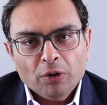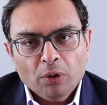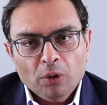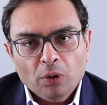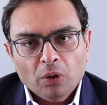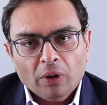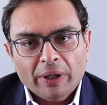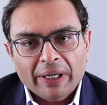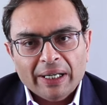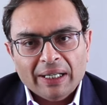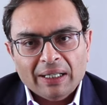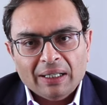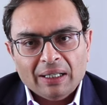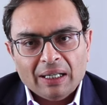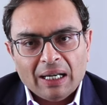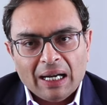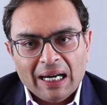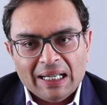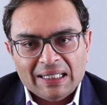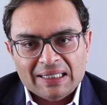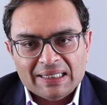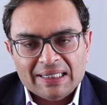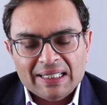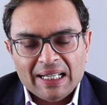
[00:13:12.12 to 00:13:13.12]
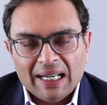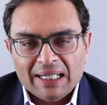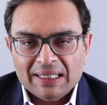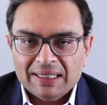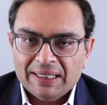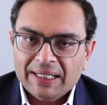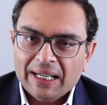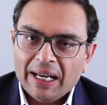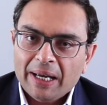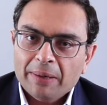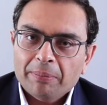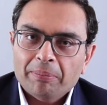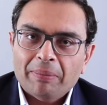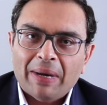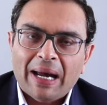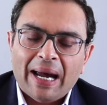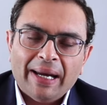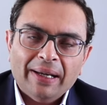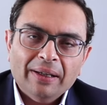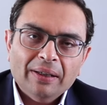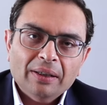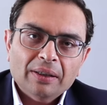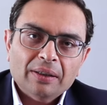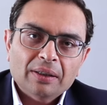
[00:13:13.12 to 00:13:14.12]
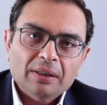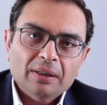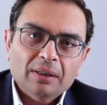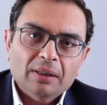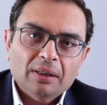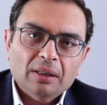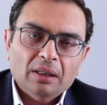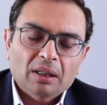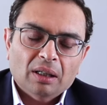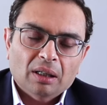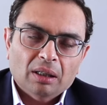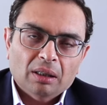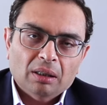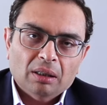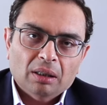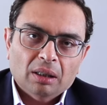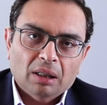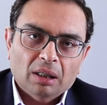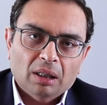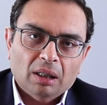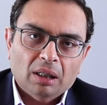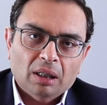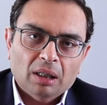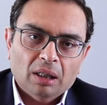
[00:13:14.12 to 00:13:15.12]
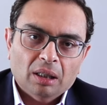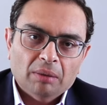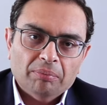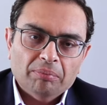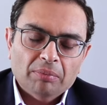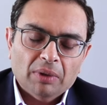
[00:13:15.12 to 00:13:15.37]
you look at ICICI Bank, uh,